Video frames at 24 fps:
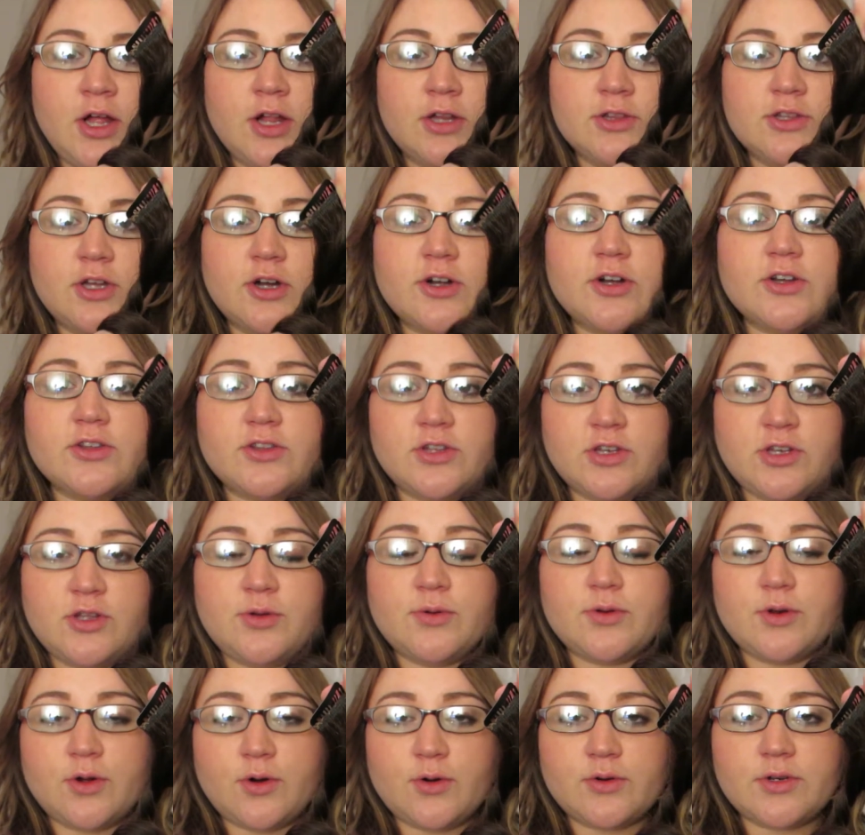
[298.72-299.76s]
longer than you
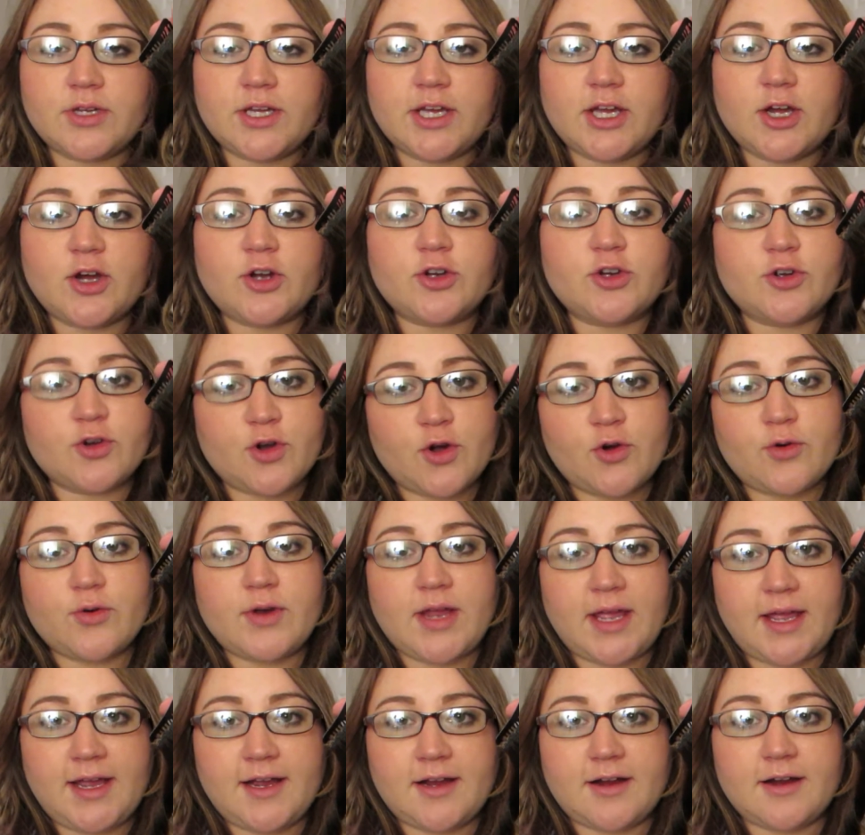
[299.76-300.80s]
would hold it on your own
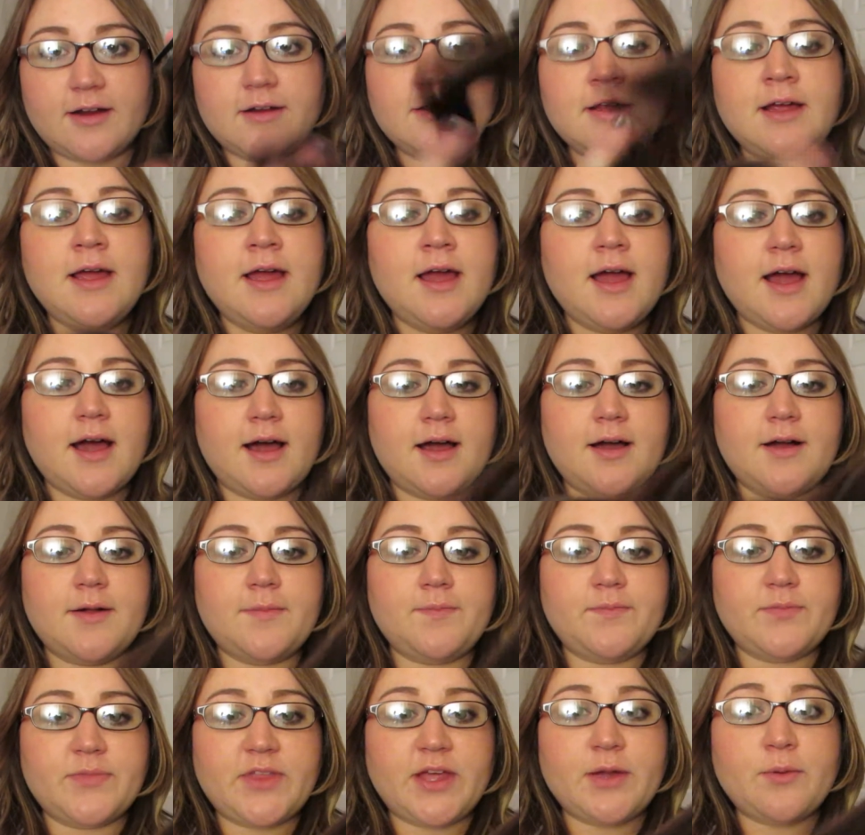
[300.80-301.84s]
hair.
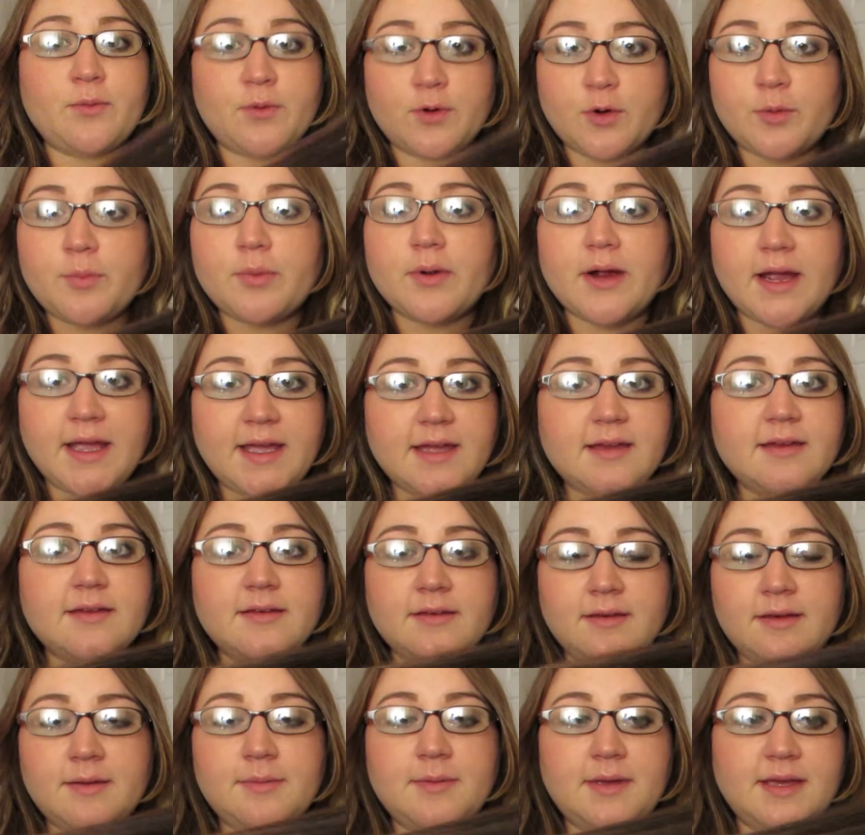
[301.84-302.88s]
They will break
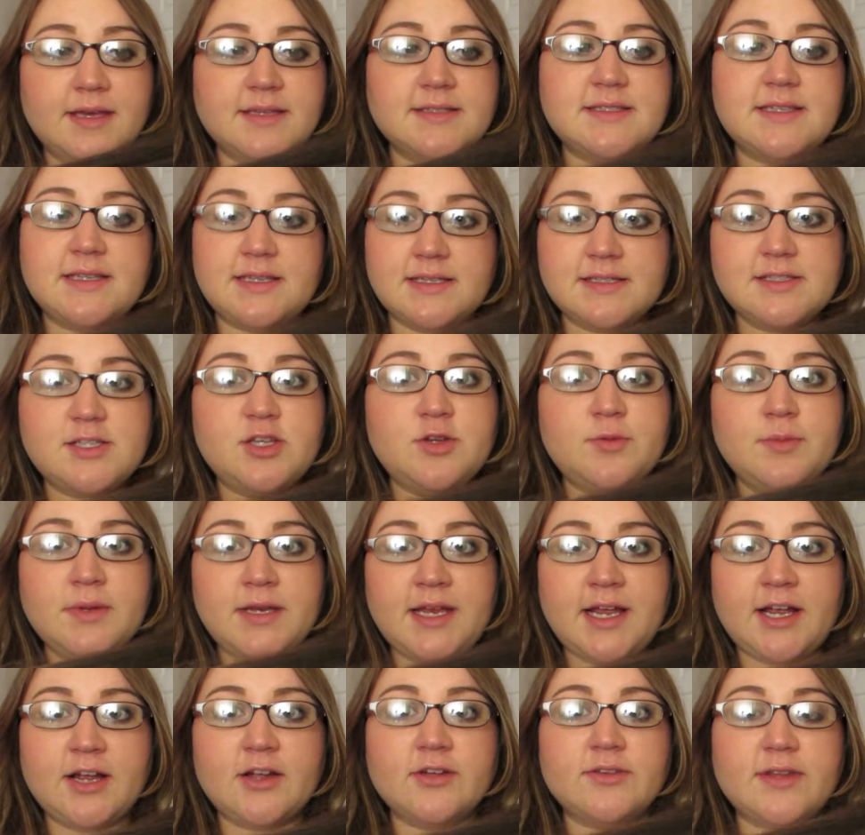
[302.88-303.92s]
because it is human
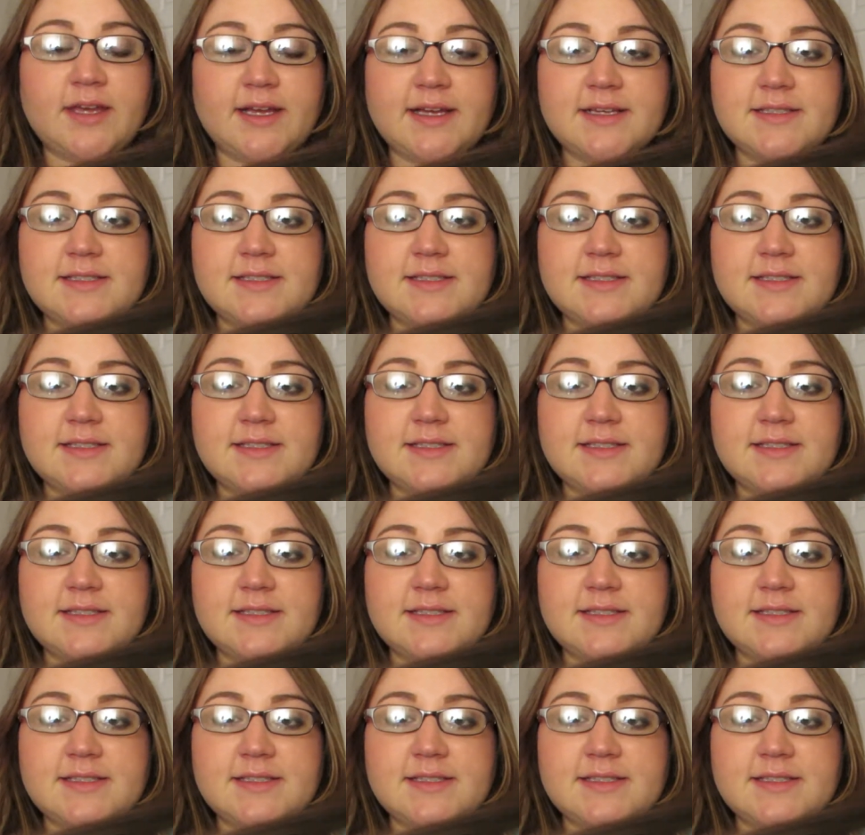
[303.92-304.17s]
hair, and like I